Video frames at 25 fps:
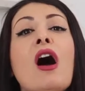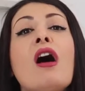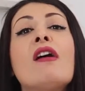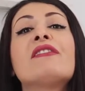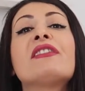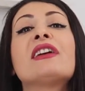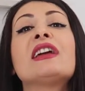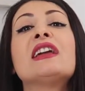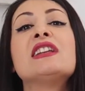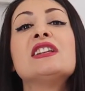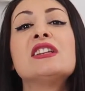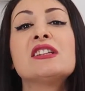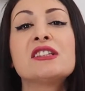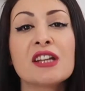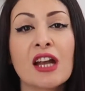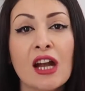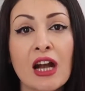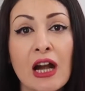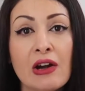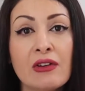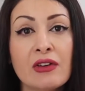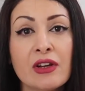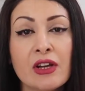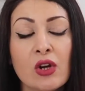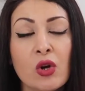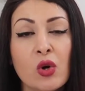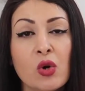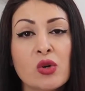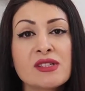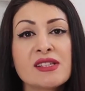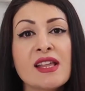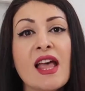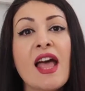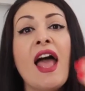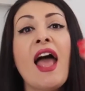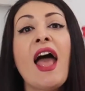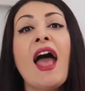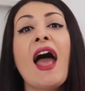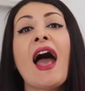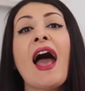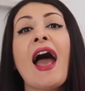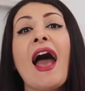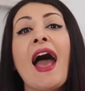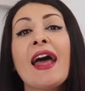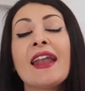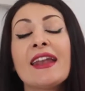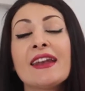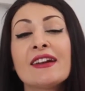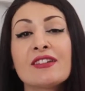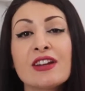of Interiors
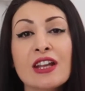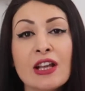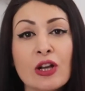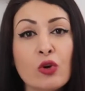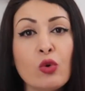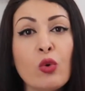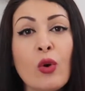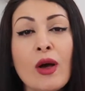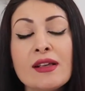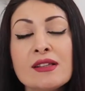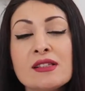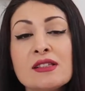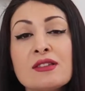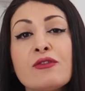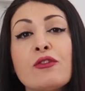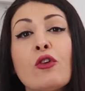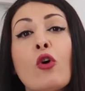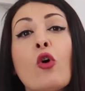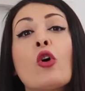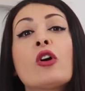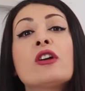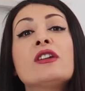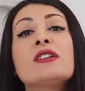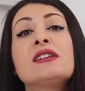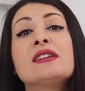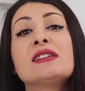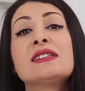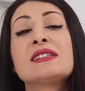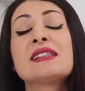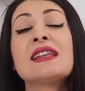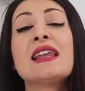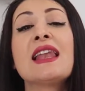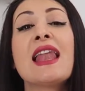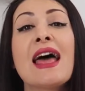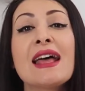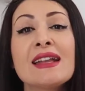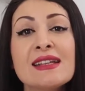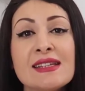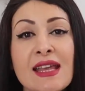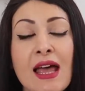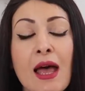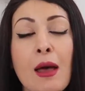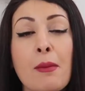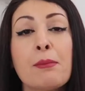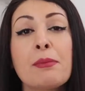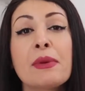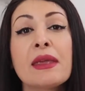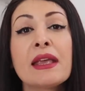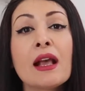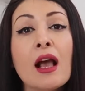and request for this
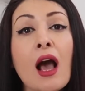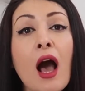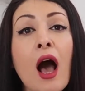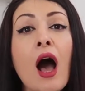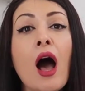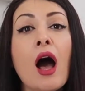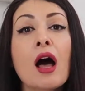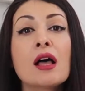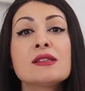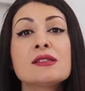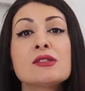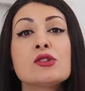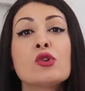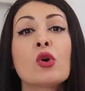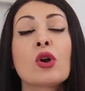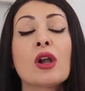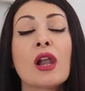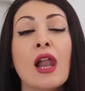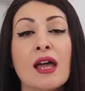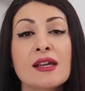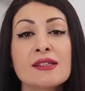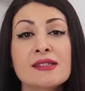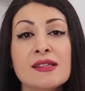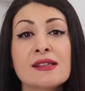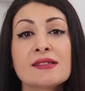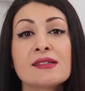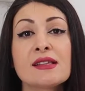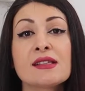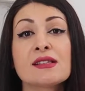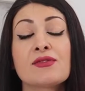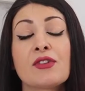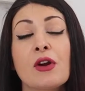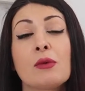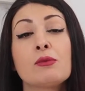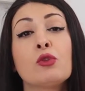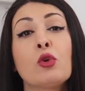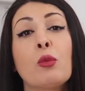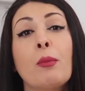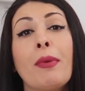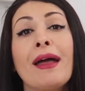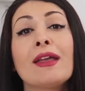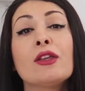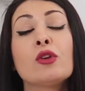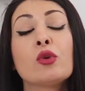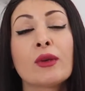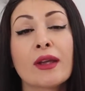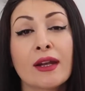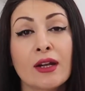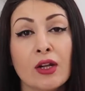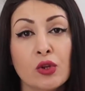letter because your license is from Dubai,
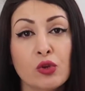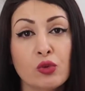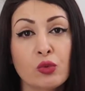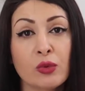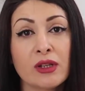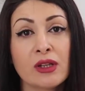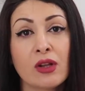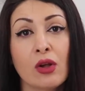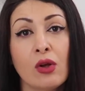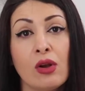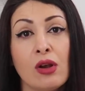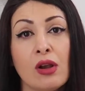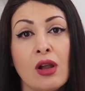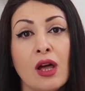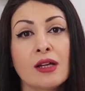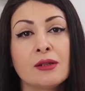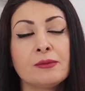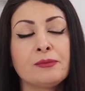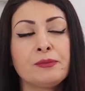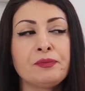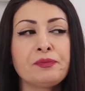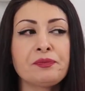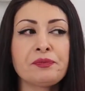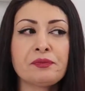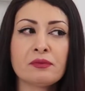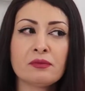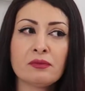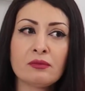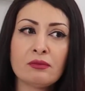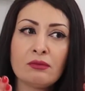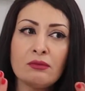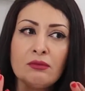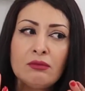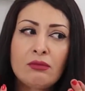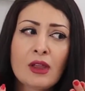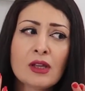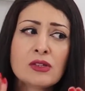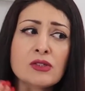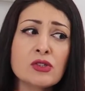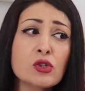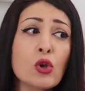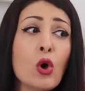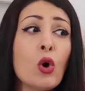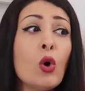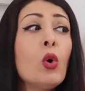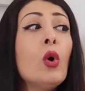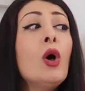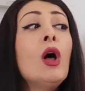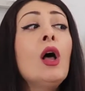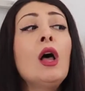you cannot do it online.
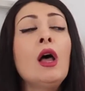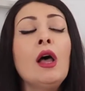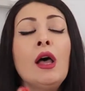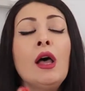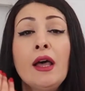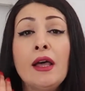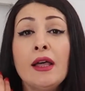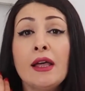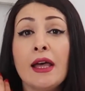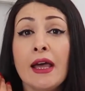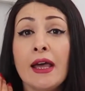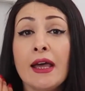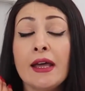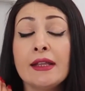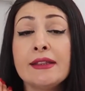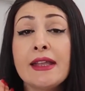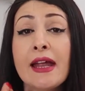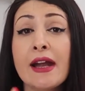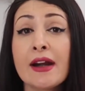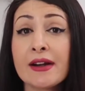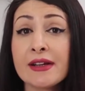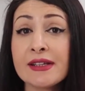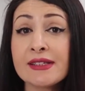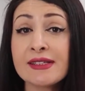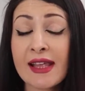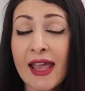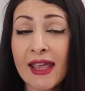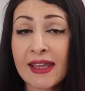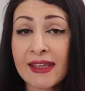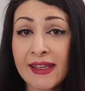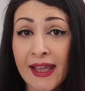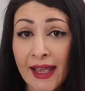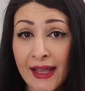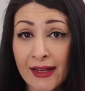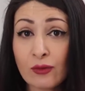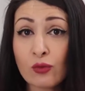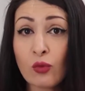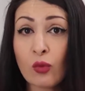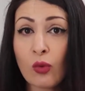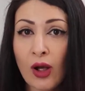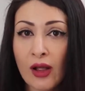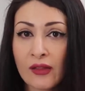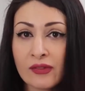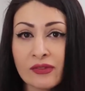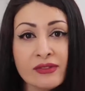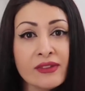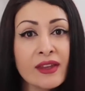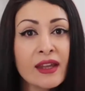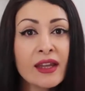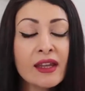So there is again
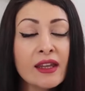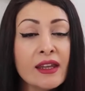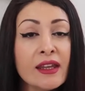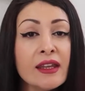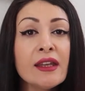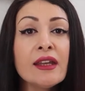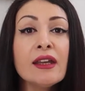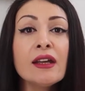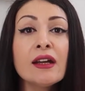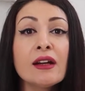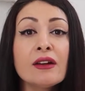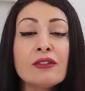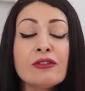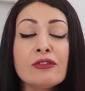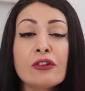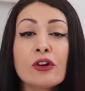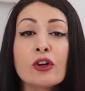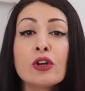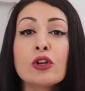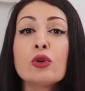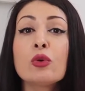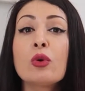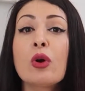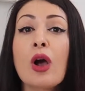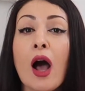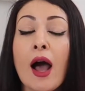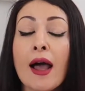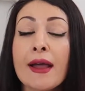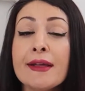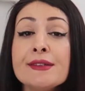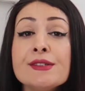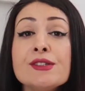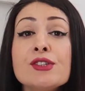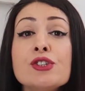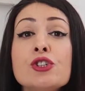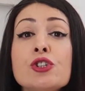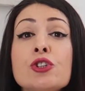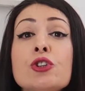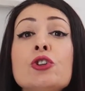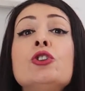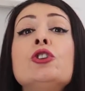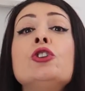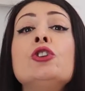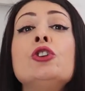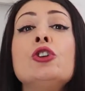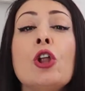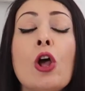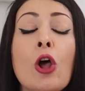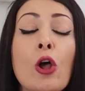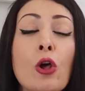one thing here for you guys to
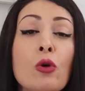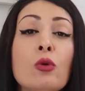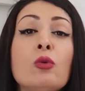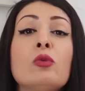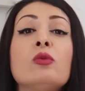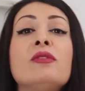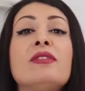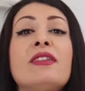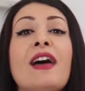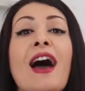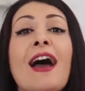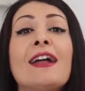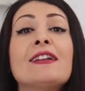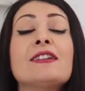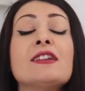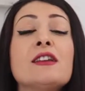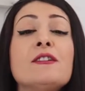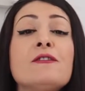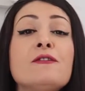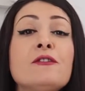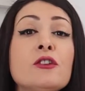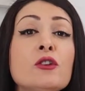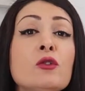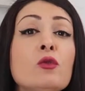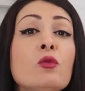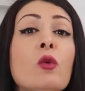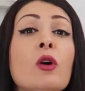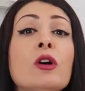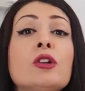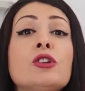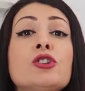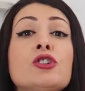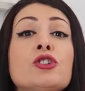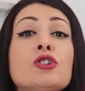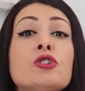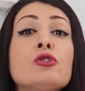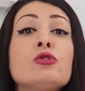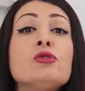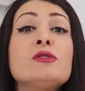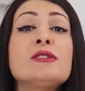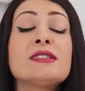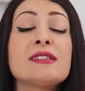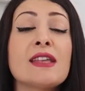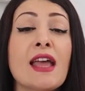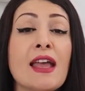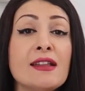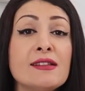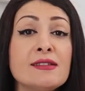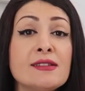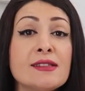know, that if you want to
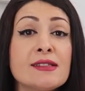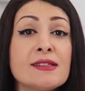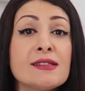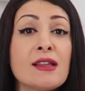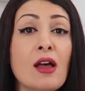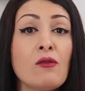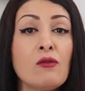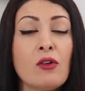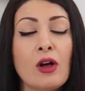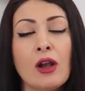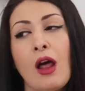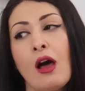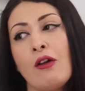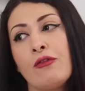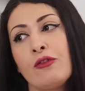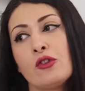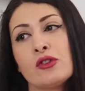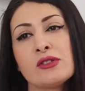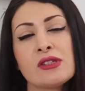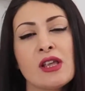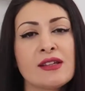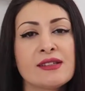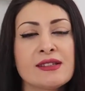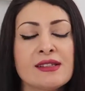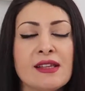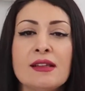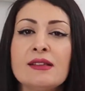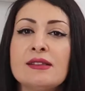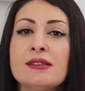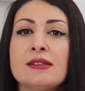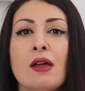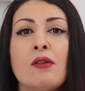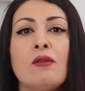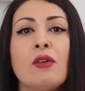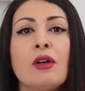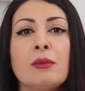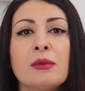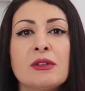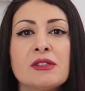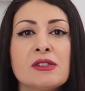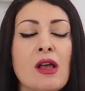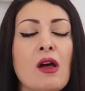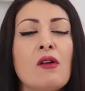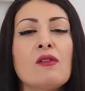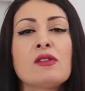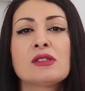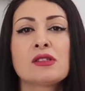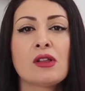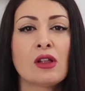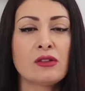send someone, of course I sent someone because
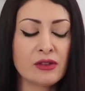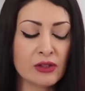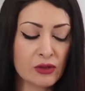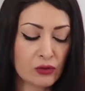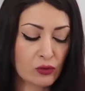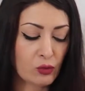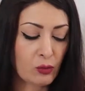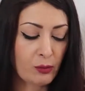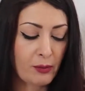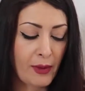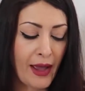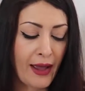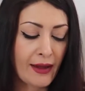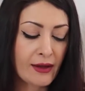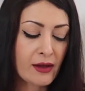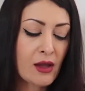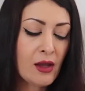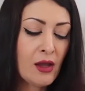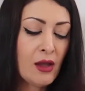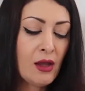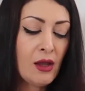I was not in Dubai,